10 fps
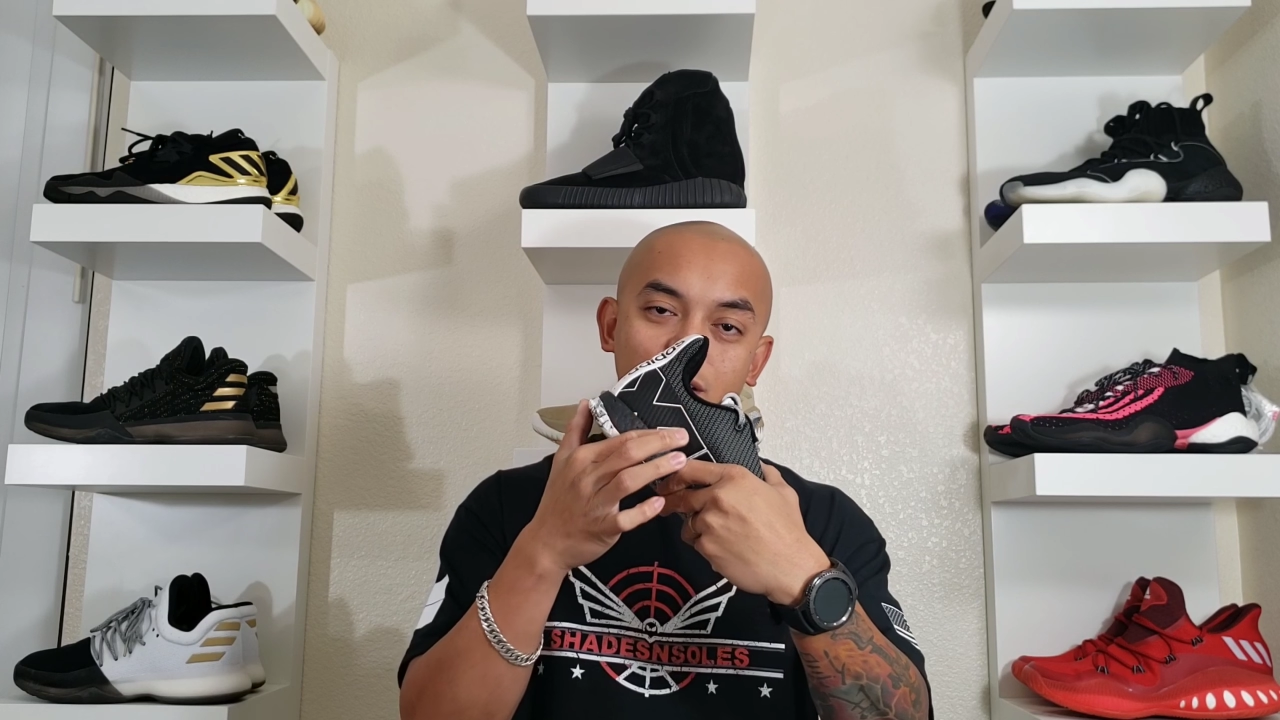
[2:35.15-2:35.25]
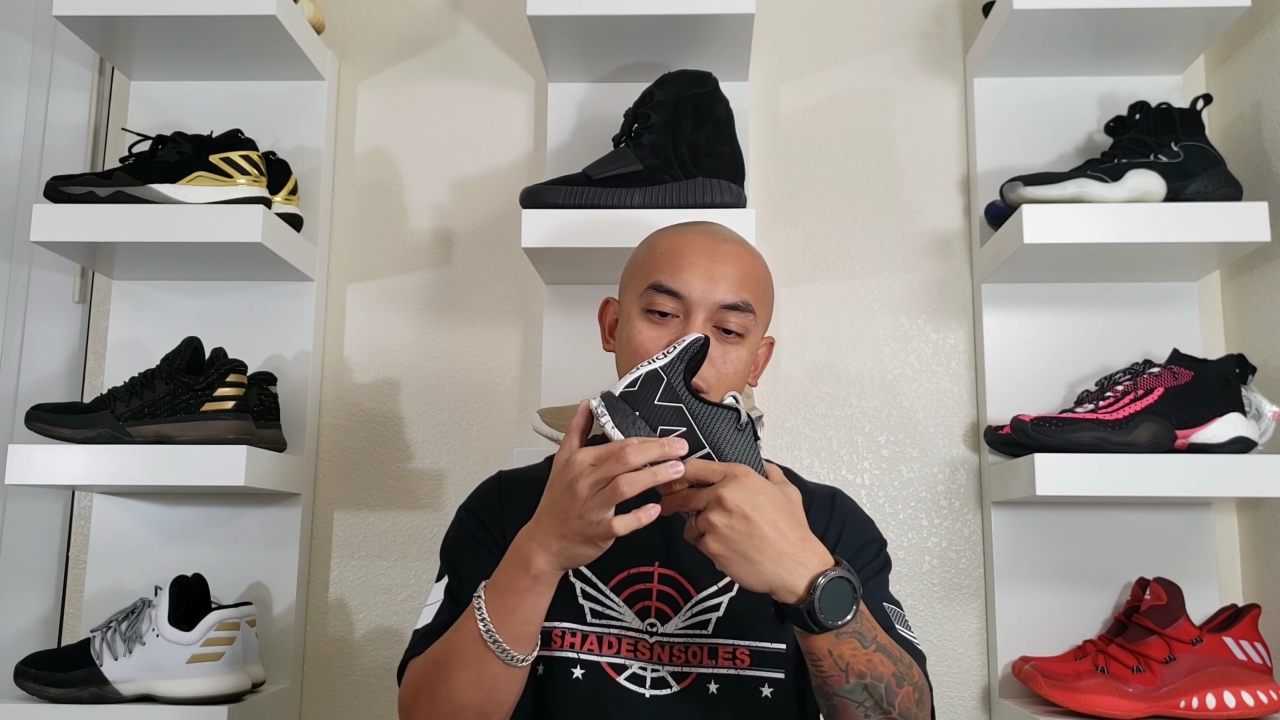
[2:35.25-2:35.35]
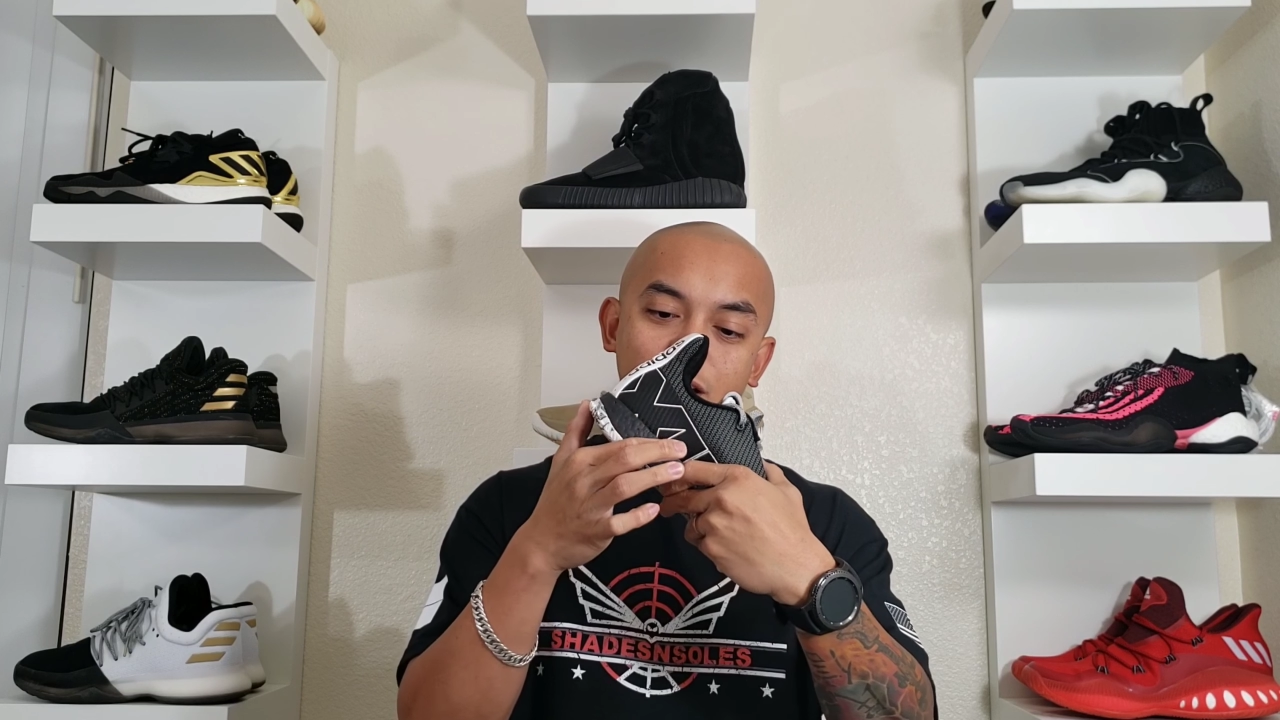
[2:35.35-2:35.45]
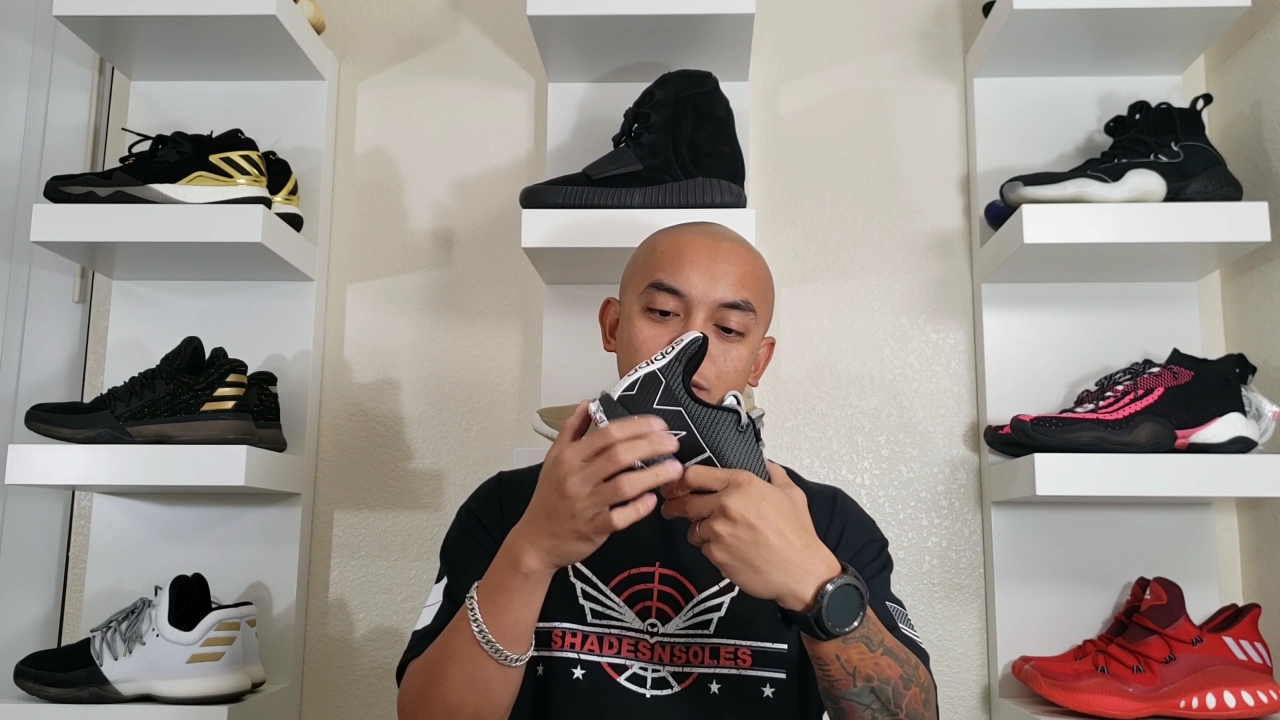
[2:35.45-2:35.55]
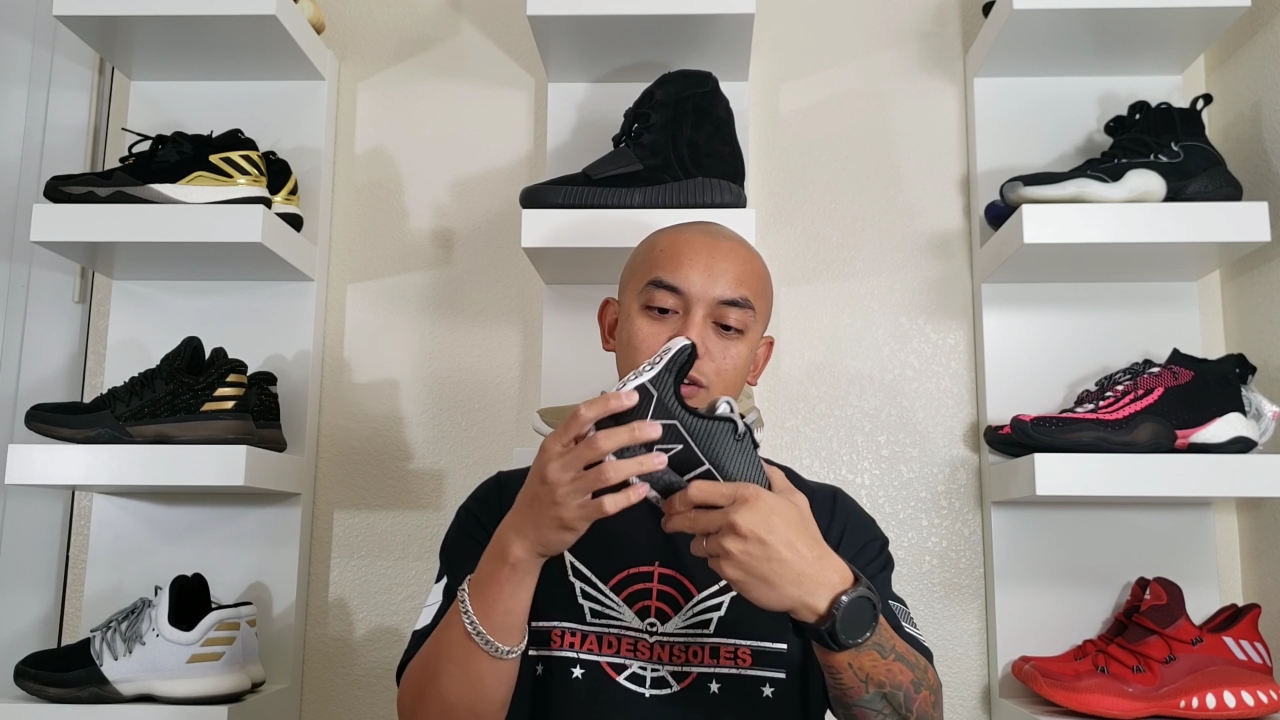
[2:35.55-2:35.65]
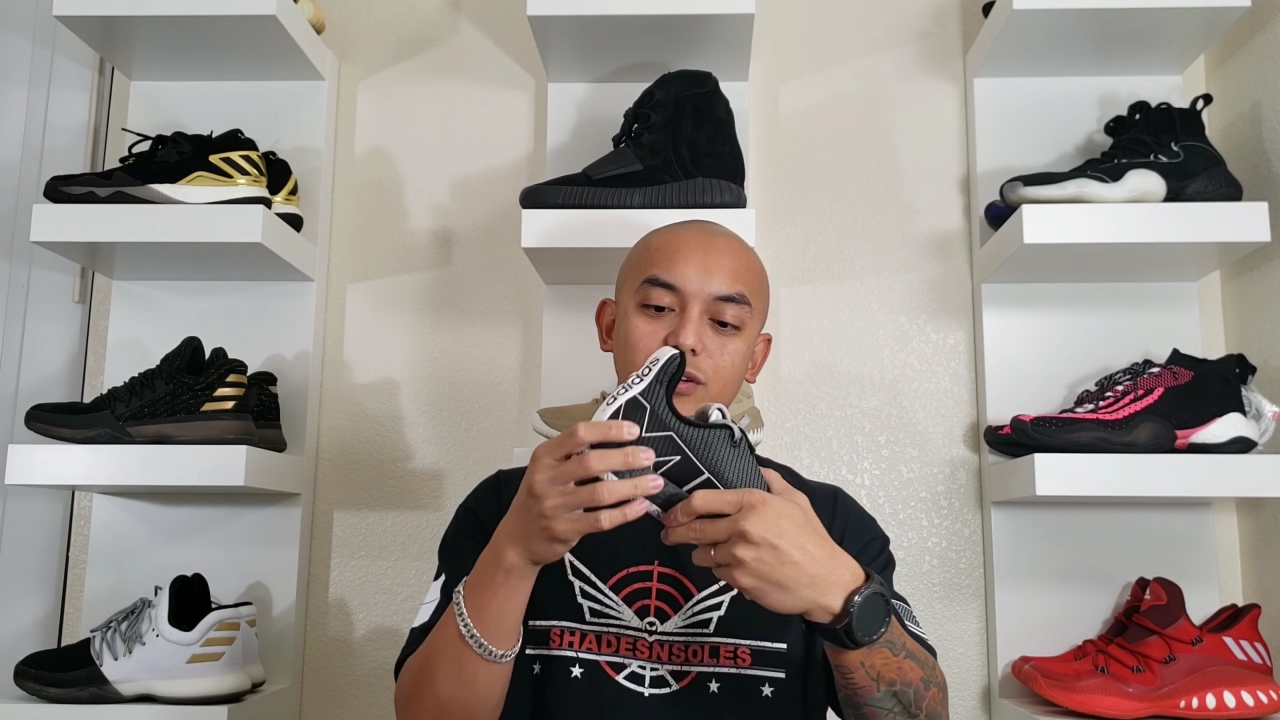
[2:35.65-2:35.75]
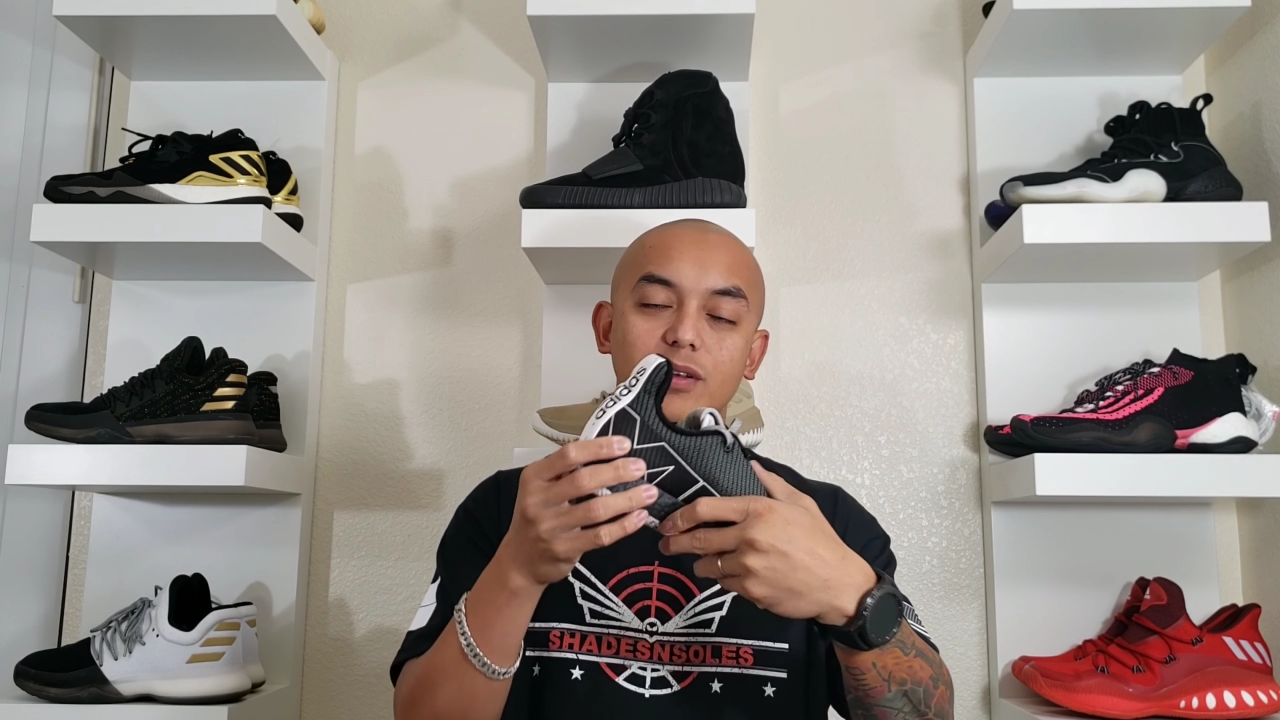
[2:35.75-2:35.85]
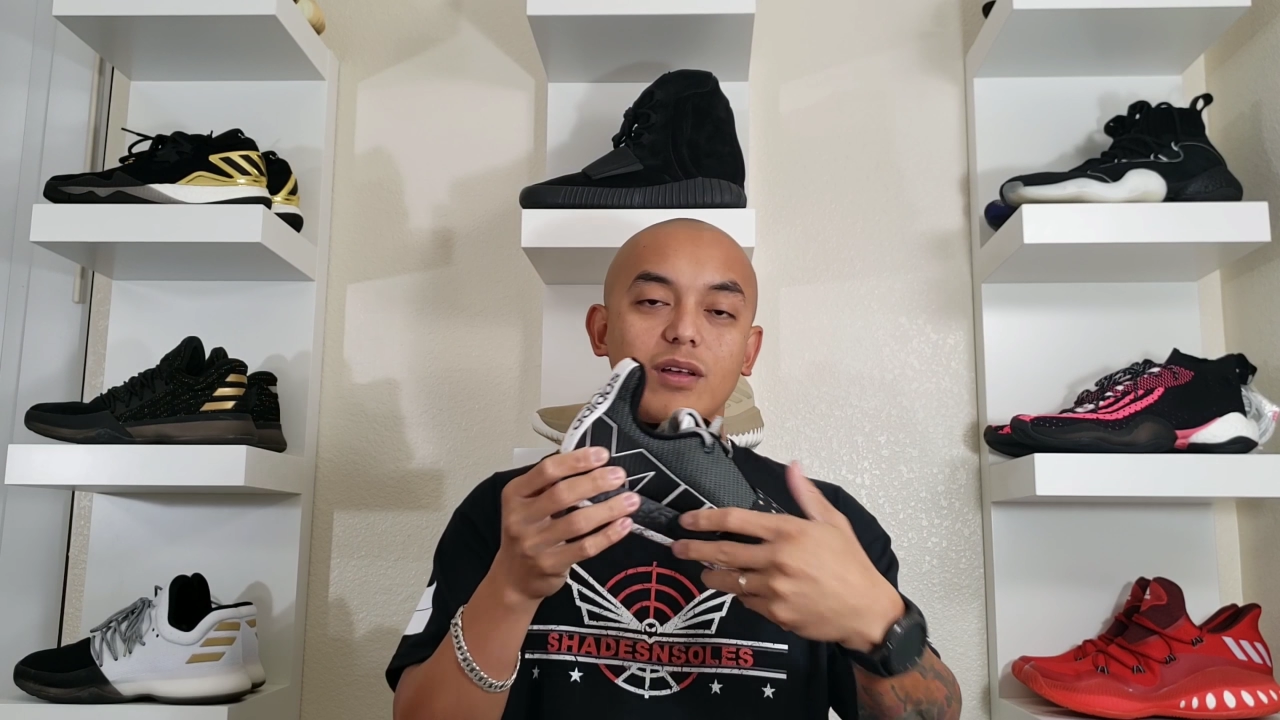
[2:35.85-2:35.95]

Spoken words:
counter.